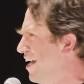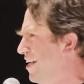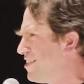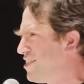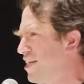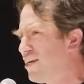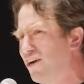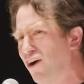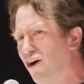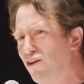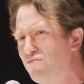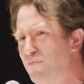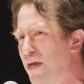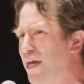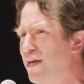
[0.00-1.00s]
She
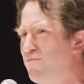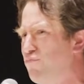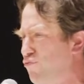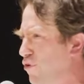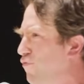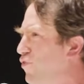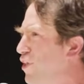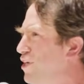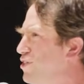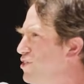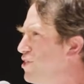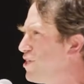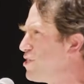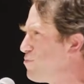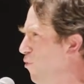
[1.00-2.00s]
called me
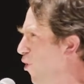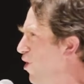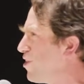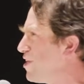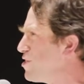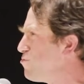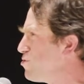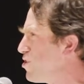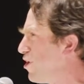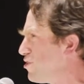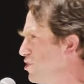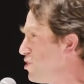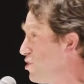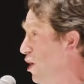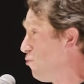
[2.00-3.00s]
privileged and spoiled as a result.
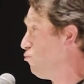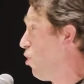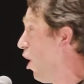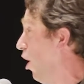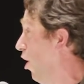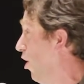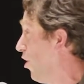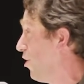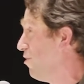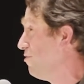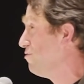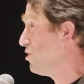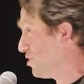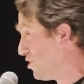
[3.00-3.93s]
She's not wrong.